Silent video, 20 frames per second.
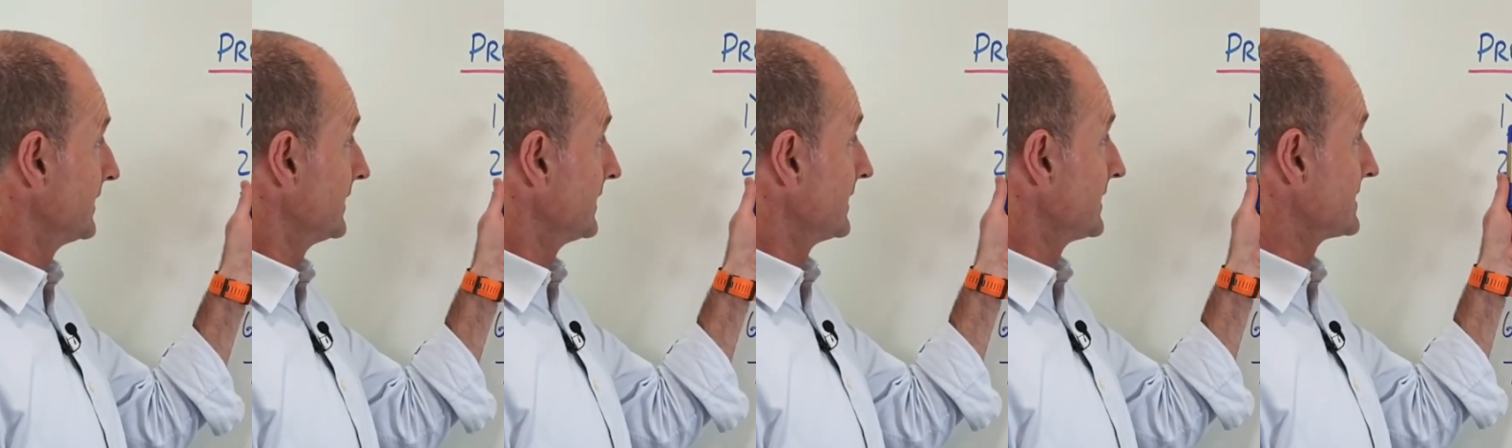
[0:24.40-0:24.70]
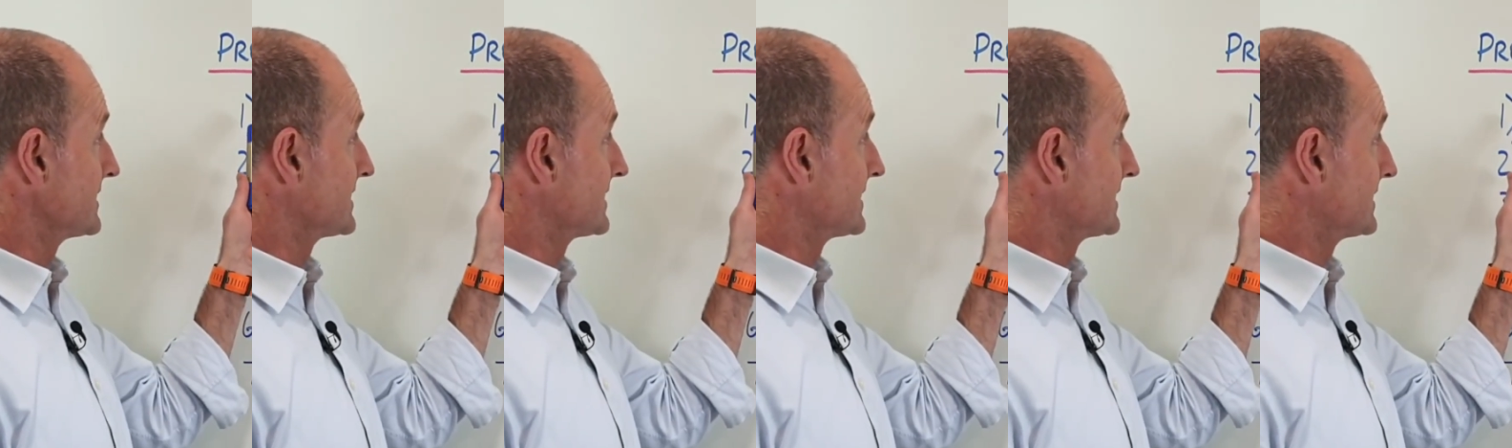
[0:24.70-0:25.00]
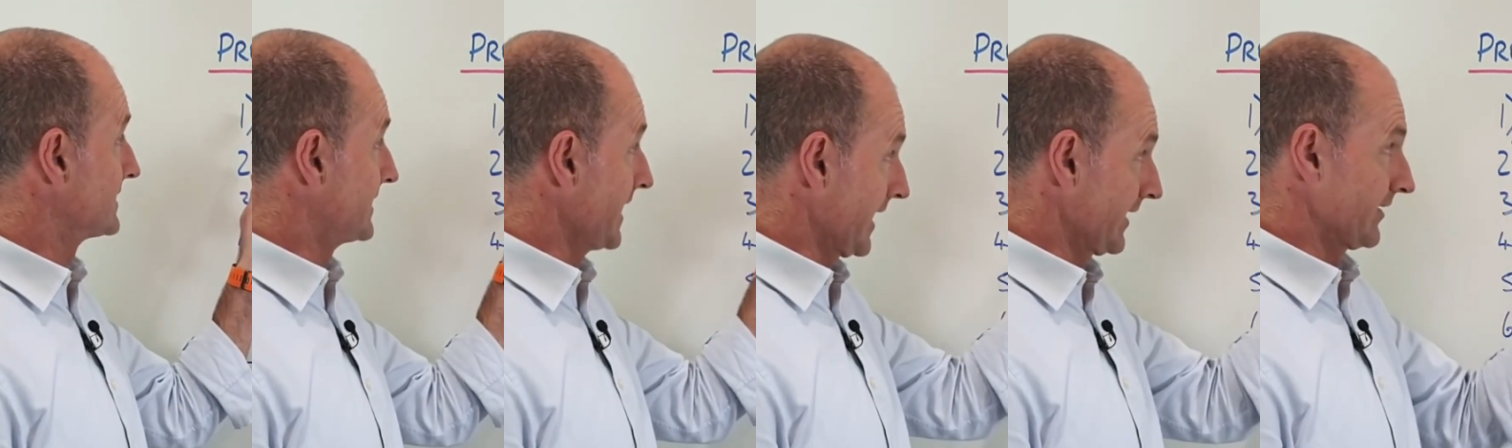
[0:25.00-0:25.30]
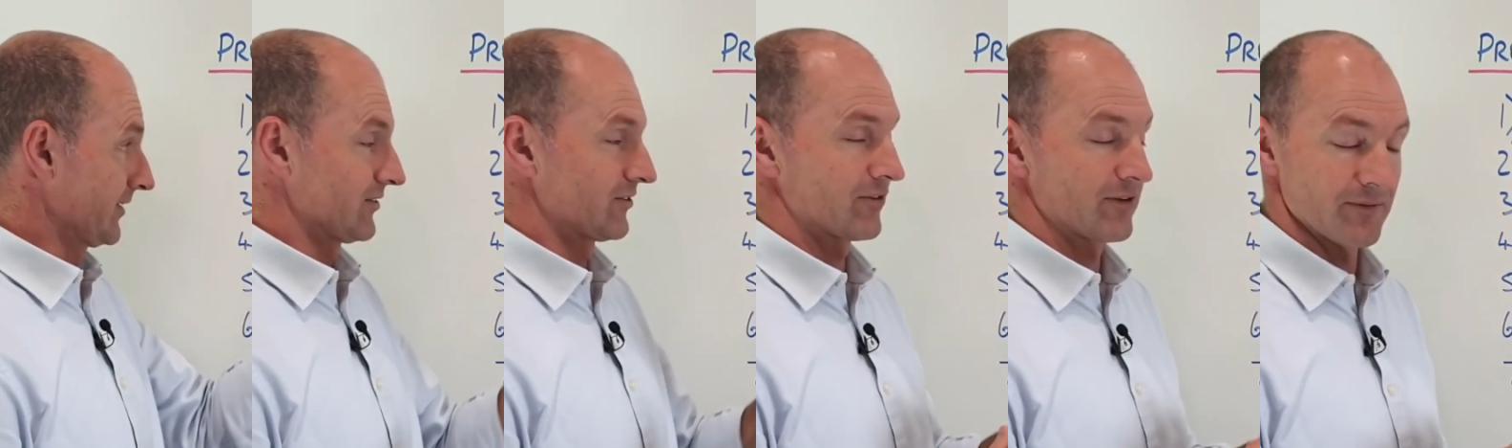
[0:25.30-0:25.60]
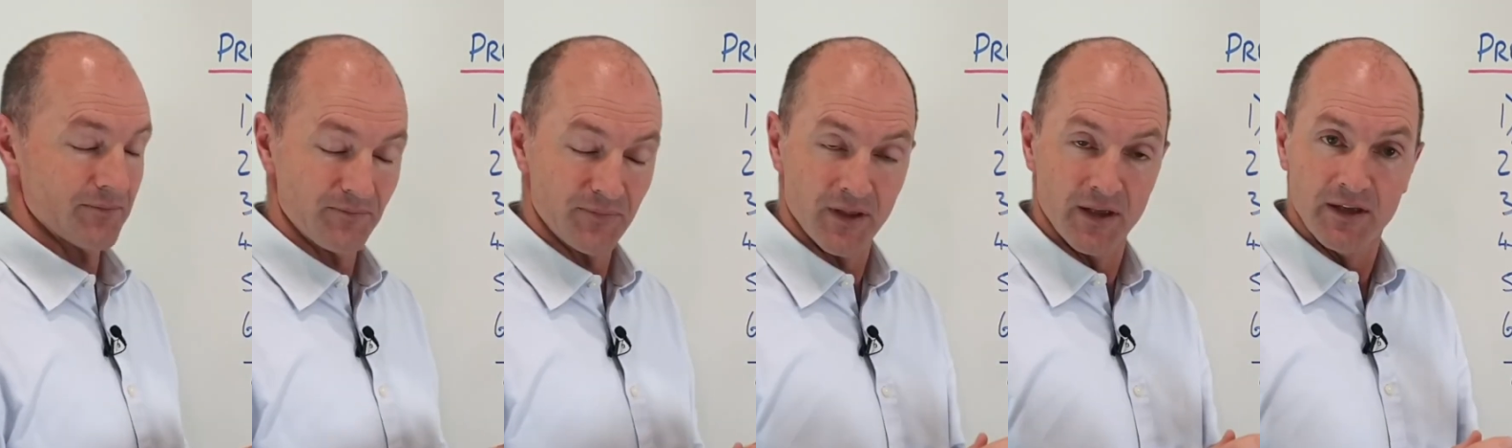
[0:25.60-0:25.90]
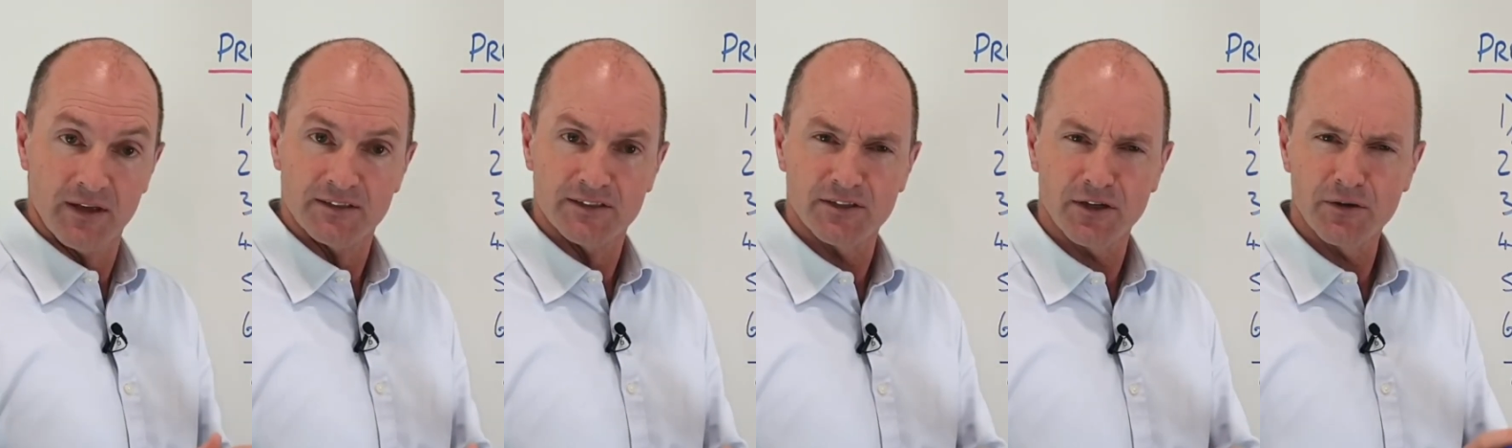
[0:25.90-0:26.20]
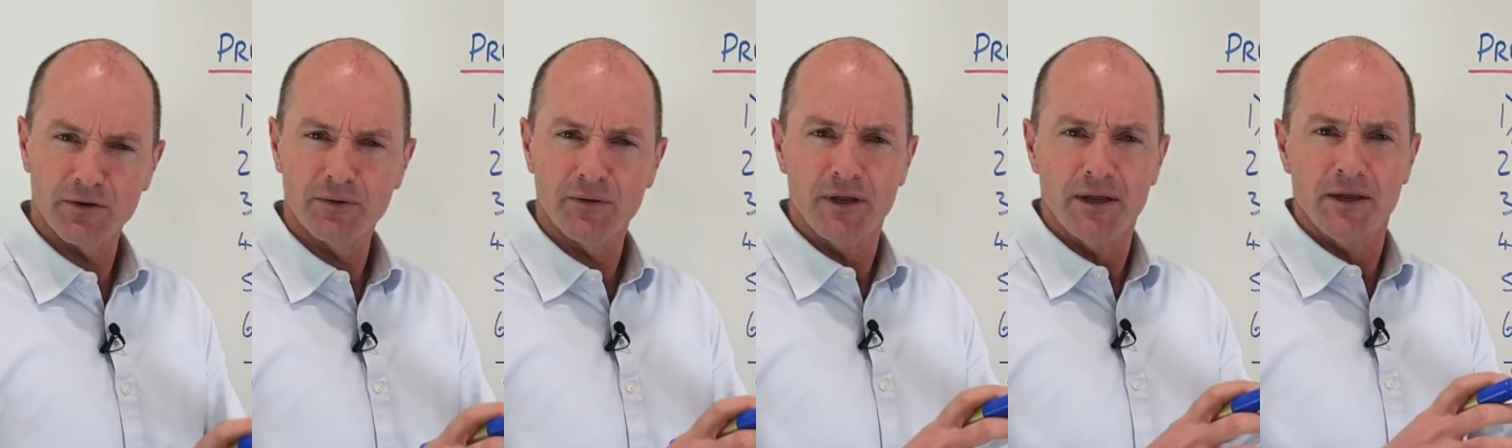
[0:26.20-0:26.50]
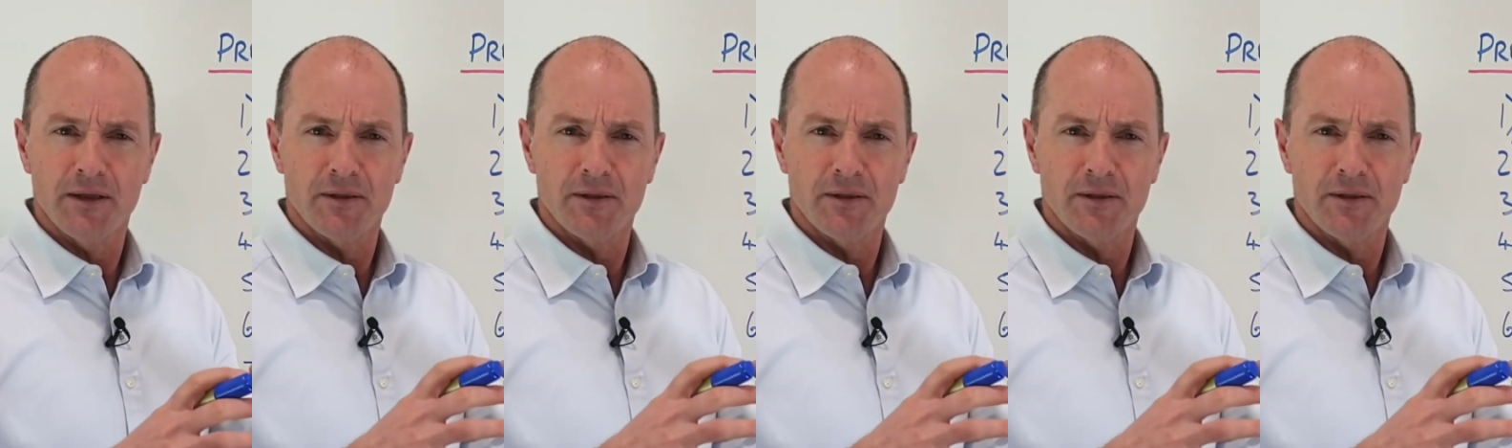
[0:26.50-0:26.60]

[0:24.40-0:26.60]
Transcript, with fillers: is debtors. So